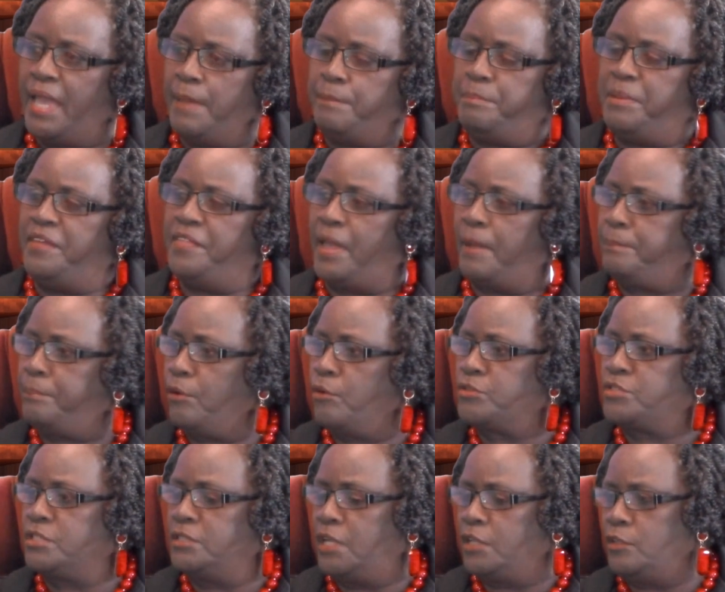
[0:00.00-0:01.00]
and be that
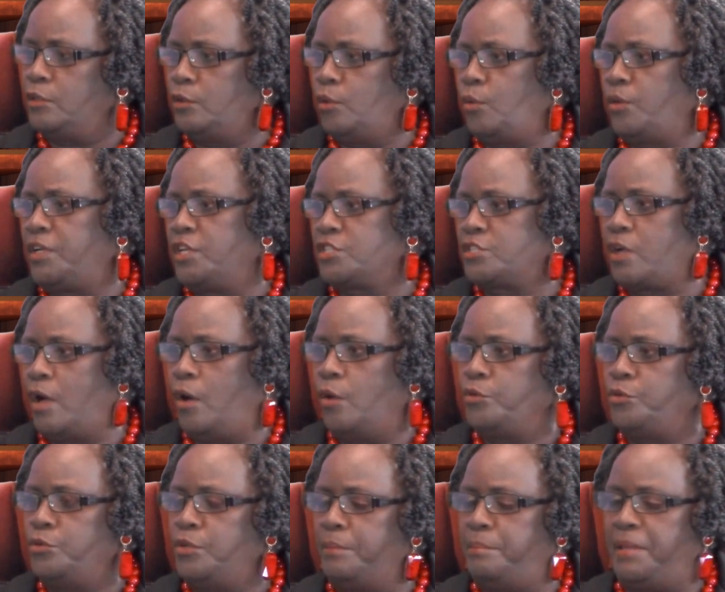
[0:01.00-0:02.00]
person that the Lord has
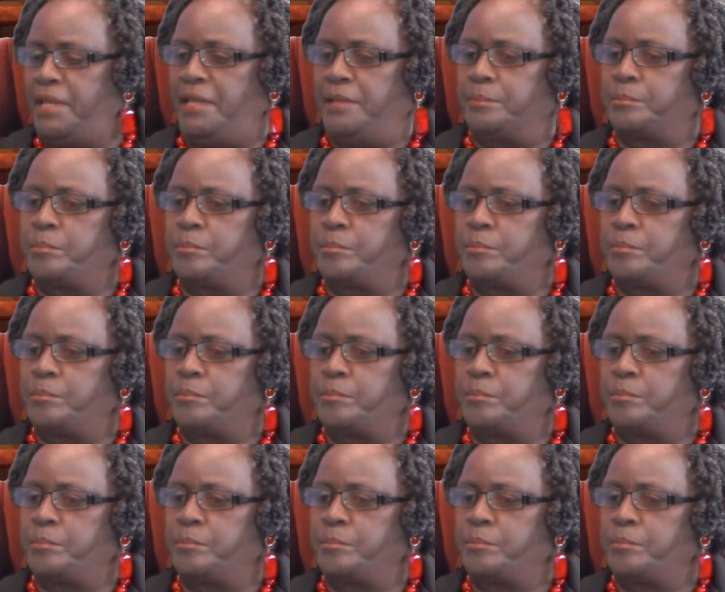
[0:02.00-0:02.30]
called you to be.